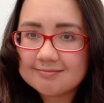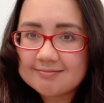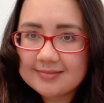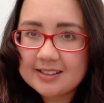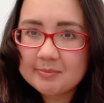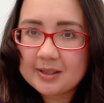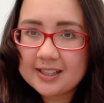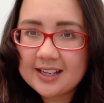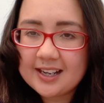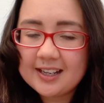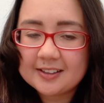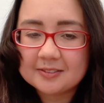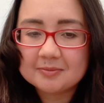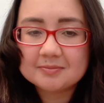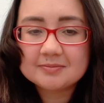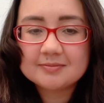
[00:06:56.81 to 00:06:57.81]
in my
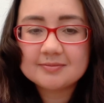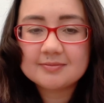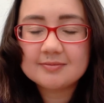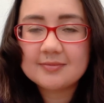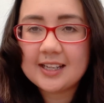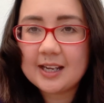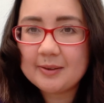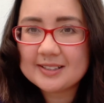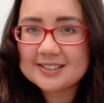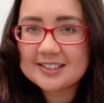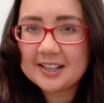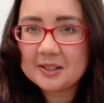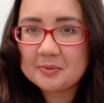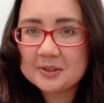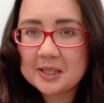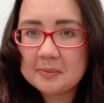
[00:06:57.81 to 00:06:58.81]
garden. How
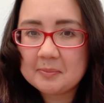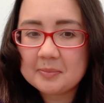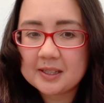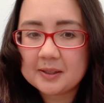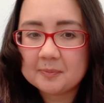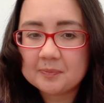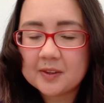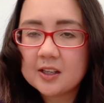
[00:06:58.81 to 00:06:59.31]
exciting would that be?